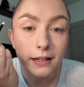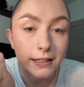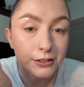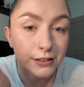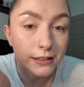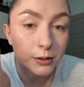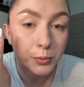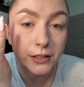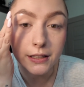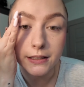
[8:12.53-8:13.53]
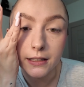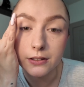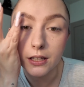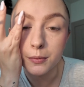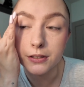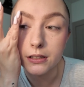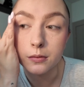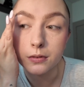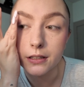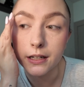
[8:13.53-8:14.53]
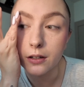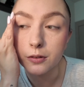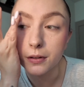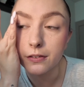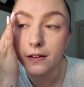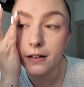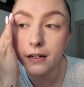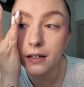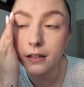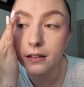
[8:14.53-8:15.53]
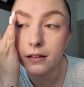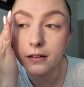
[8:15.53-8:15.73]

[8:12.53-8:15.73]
And as you can see, it's pretty intense, so I'm just gonna blend it out with my finger.